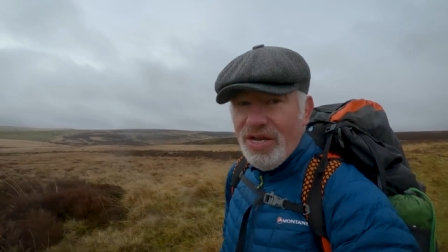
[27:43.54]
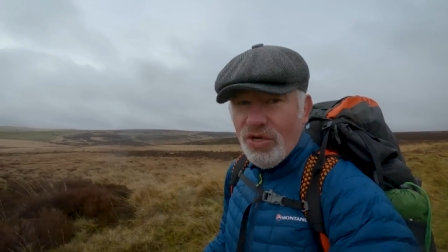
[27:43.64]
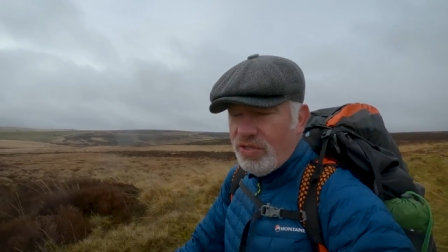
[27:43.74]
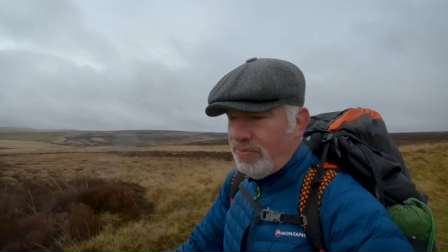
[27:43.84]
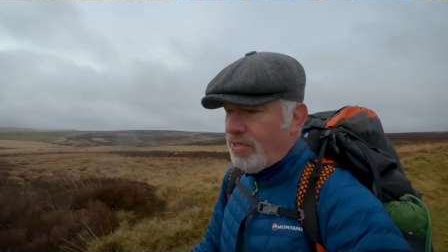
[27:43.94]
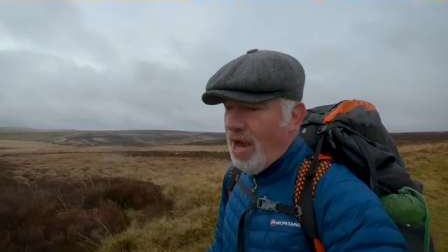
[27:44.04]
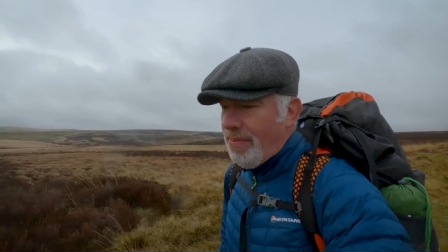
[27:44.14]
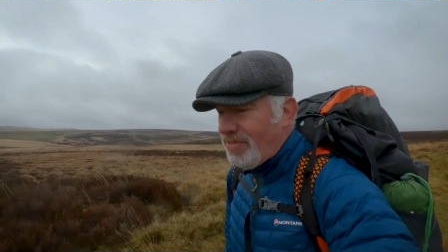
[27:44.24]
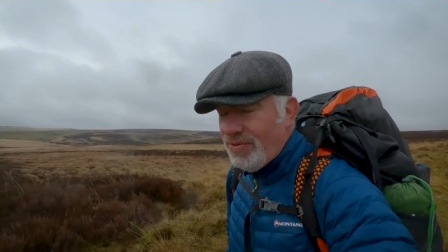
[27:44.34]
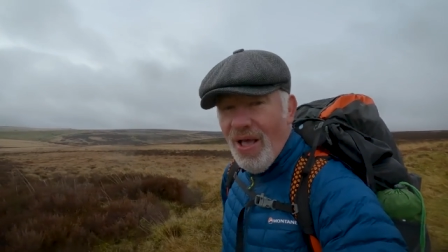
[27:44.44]
new
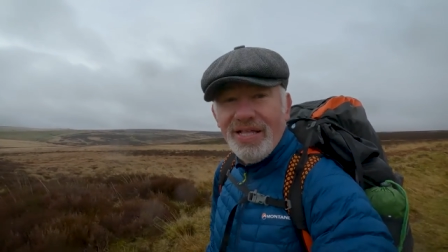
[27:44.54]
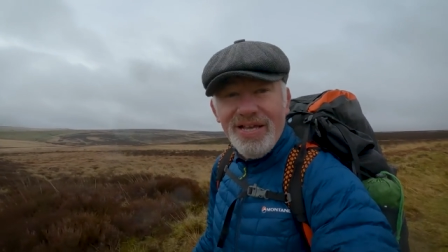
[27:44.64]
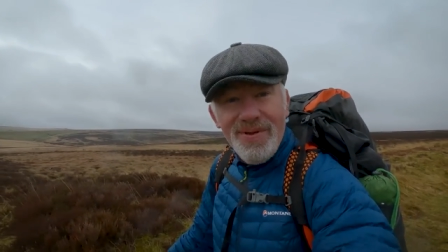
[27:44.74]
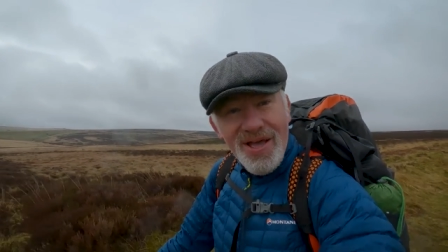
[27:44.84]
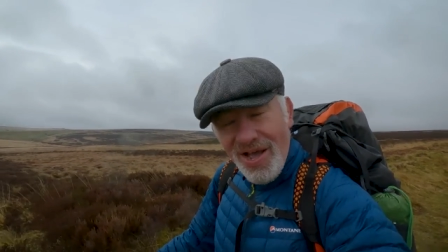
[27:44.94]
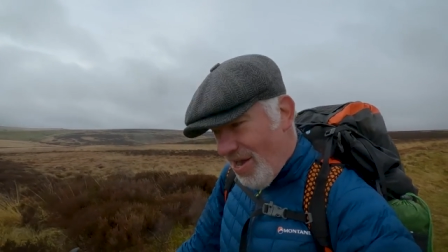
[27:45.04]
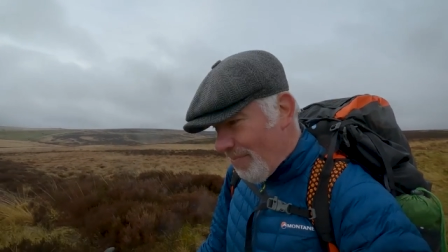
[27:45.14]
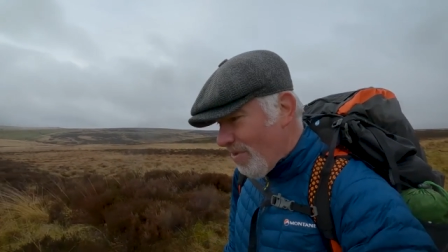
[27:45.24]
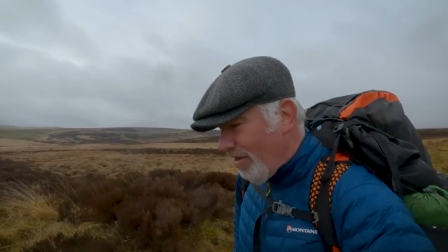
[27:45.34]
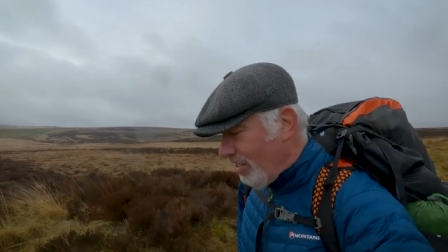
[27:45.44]
subscribers, welcome.
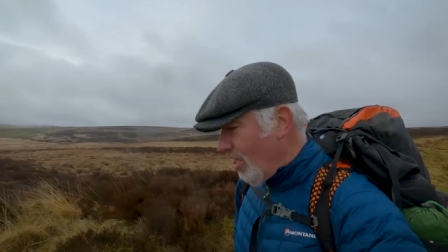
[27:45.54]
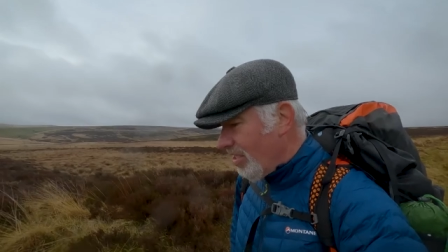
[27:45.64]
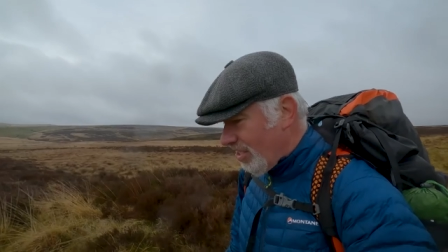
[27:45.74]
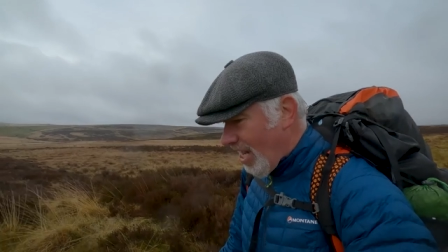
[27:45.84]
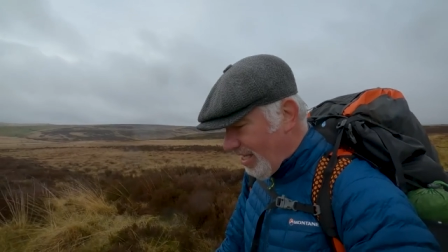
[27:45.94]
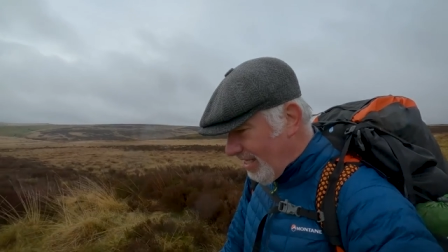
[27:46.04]
Hope you're enjoying the channel.